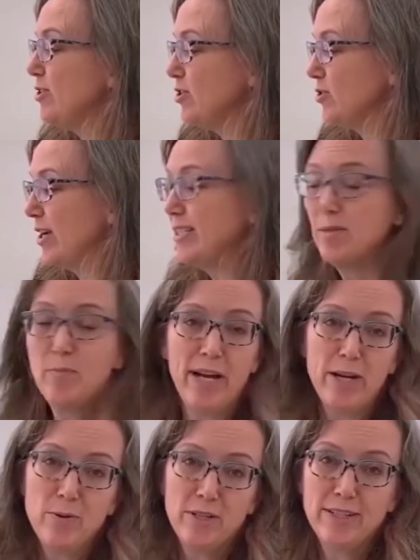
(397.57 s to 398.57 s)
you can try some
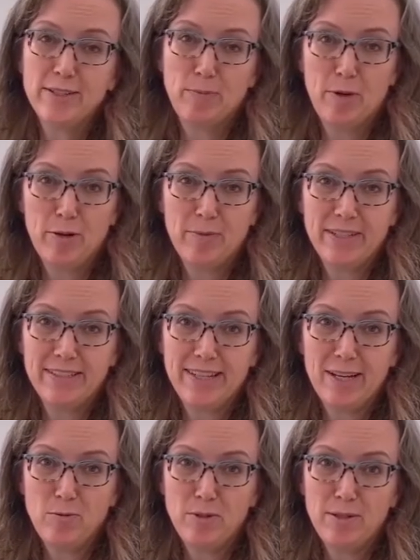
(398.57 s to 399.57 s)
bioart experiments
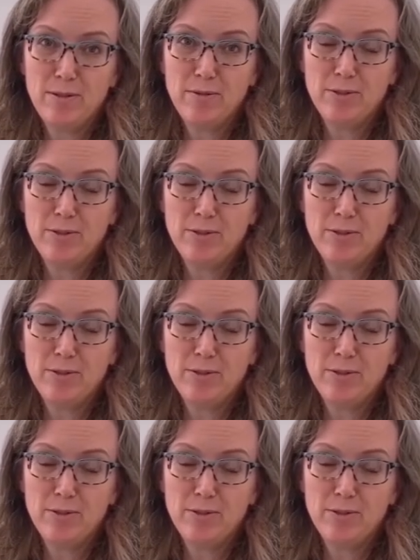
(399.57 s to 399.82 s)
like we